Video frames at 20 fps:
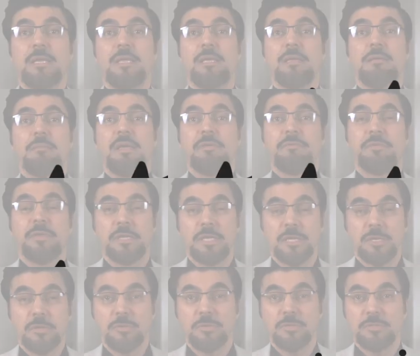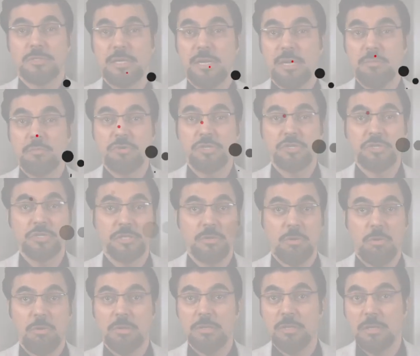my videos, and I appreciate
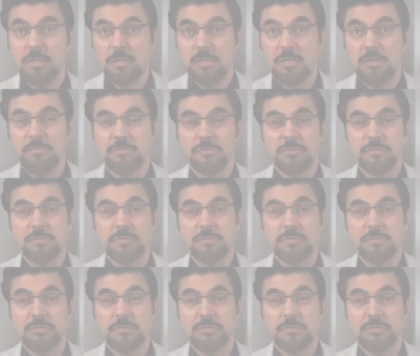all the love to